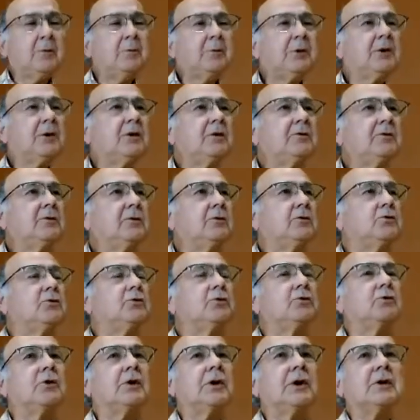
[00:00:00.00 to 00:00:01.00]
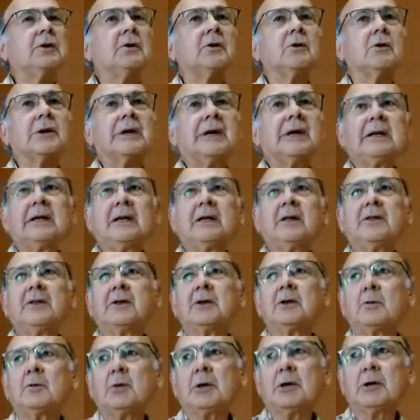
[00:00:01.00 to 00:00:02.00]
how many of you do not know
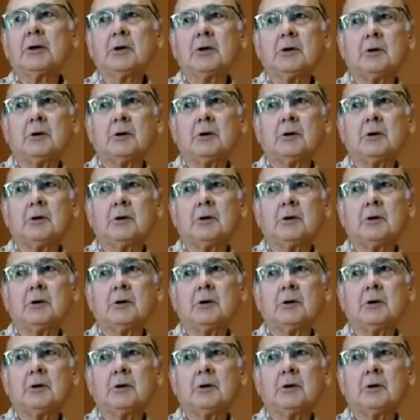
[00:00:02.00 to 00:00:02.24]
anything about